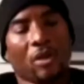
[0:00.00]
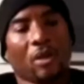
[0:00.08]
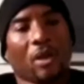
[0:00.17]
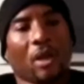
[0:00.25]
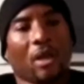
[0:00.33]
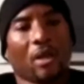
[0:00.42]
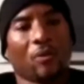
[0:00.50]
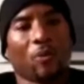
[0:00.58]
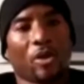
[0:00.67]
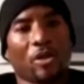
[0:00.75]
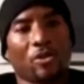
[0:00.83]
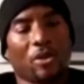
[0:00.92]
and
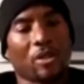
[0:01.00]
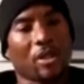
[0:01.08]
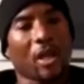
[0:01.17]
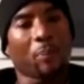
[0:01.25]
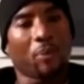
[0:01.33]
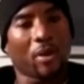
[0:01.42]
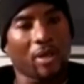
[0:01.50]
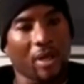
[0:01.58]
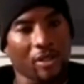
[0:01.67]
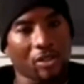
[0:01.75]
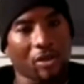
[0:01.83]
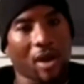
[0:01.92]
when you get to that point
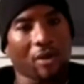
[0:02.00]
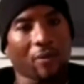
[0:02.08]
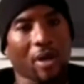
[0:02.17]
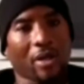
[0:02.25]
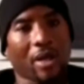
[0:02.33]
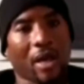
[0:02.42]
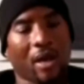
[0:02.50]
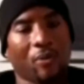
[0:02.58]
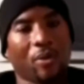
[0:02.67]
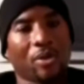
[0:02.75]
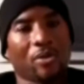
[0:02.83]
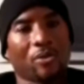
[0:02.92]
that you're at right now
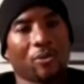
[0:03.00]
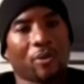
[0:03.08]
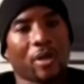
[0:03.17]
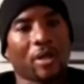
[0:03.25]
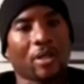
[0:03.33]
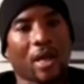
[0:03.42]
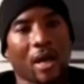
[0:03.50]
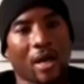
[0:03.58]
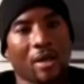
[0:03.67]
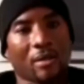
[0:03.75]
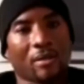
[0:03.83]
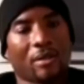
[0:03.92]
where you
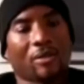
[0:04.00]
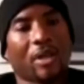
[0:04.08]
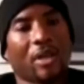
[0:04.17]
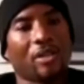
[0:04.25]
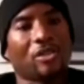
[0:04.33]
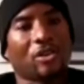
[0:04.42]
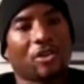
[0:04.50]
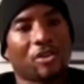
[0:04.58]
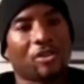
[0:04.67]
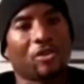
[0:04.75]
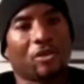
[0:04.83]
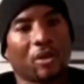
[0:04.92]
realize the things you're
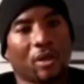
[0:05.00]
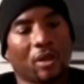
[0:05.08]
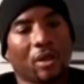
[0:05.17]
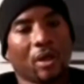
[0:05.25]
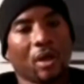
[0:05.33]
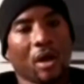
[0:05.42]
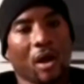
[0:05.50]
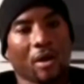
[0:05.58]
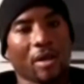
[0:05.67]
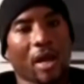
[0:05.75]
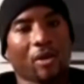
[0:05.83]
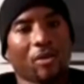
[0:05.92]
doing are
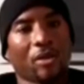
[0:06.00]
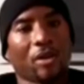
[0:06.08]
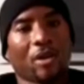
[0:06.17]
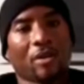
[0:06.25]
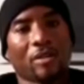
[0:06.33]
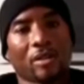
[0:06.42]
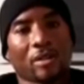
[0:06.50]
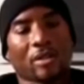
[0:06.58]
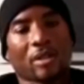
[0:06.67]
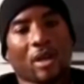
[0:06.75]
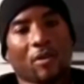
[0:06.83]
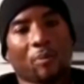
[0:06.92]
not only hurting
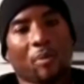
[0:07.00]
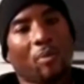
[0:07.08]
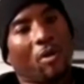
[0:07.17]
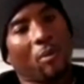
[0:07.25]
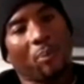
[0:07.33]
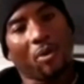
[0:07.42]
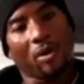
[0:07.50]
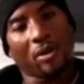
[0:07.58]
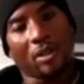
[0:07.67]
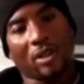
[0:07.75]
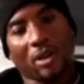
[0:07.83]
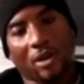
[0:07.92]
yourself, but more
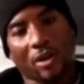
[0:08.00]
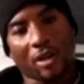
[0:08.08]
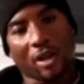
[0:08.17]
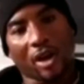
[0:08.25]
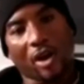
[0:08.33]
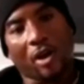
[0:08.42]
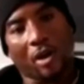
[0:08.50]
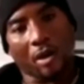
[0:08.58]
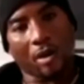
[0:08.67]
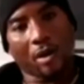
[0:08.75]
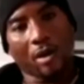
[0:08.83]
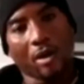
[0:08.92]
importantly, hurting mm. her, mm.